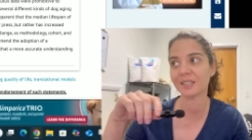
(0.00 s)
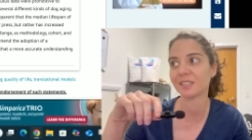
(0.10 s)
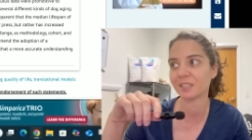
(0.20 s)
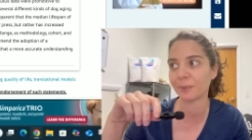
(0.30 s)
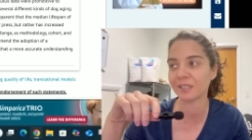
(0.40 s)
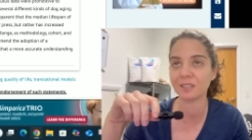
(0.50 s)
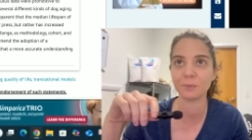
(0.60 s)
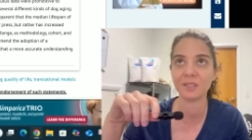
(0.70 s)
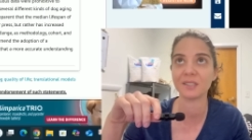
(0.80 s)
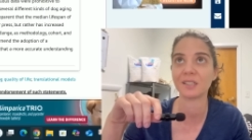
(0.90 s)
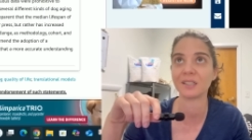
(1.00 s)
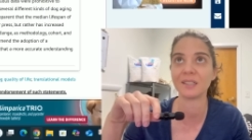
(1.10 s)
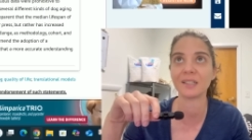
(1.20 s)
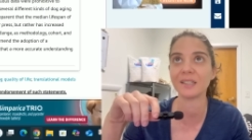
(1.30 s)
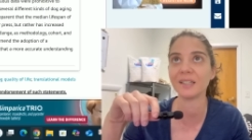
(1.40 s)
just as I suspected, because
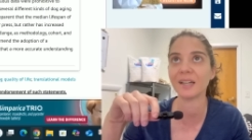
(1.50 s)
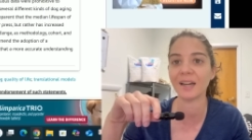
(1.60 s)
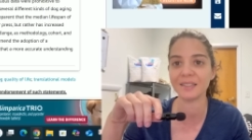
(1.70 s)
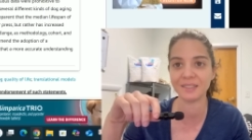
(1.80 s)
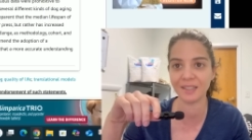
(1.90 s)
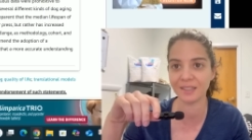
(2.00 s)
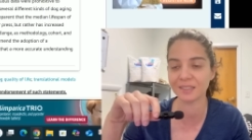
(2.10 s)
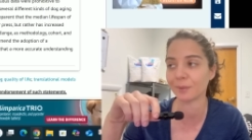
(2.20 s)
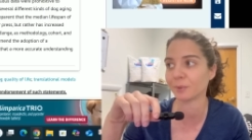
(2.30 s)
clinically I see this.